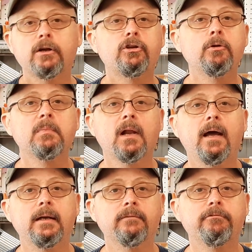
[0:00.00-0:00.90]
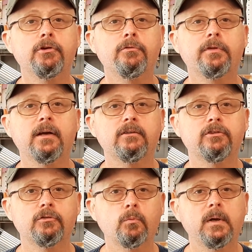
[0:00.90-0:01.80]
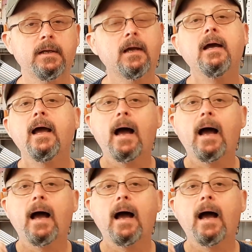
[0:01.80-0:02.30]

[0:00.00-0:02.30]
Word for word: accumulating a few things this week.